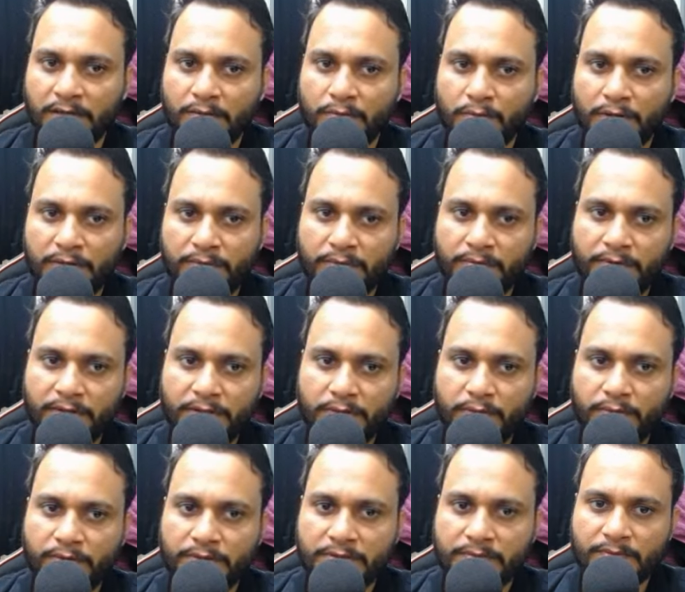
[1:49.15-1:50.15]
What we will
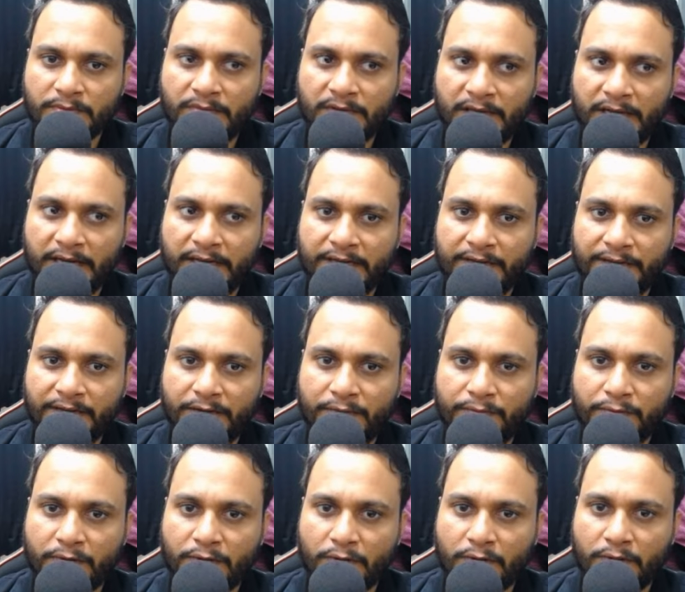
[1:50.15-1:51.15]
do is we will iterate
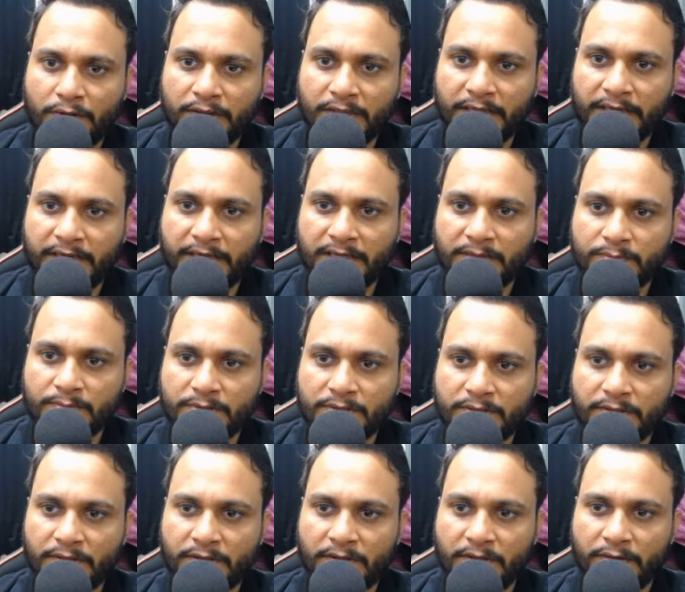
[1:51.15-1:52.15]
for all the items
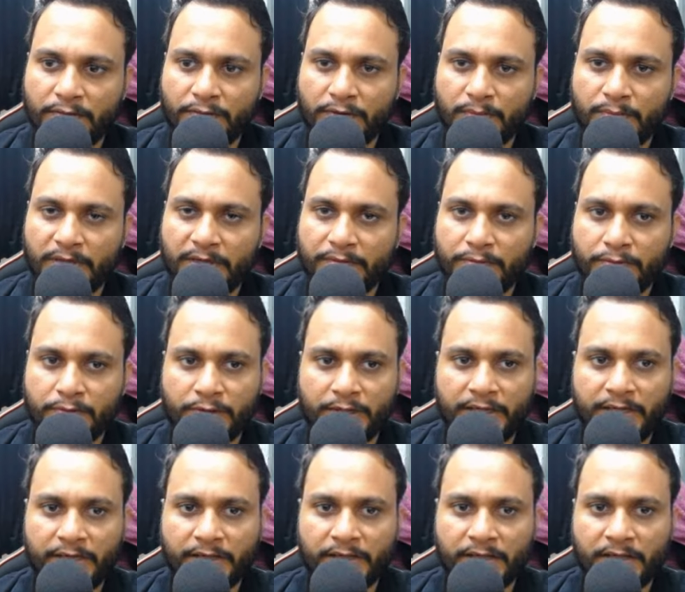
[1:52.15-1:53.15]
from left to
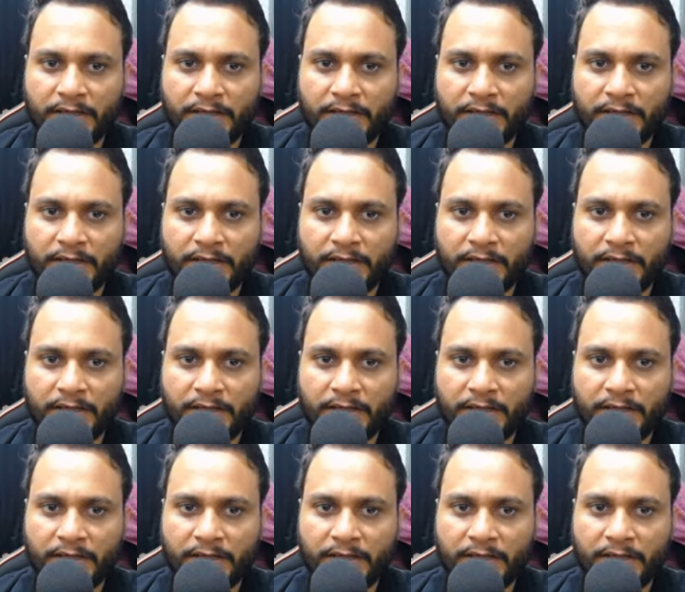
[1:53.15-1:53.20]
right,